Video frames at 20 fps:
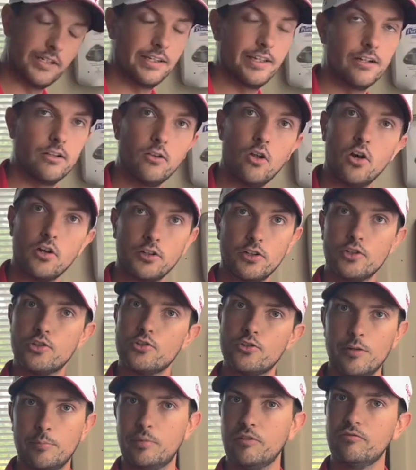get a longer
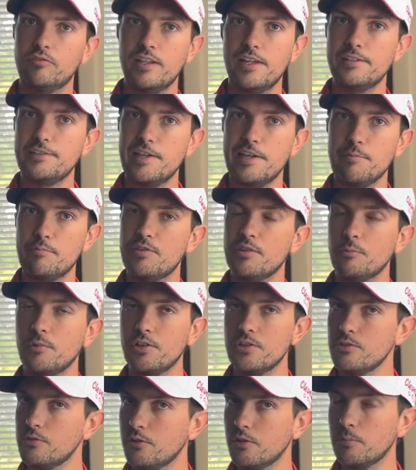strip of lead tape than
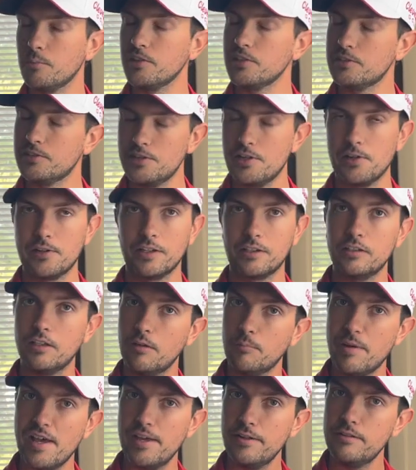what you normally see on a
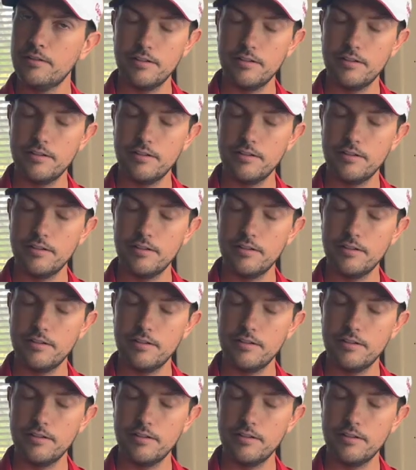club head.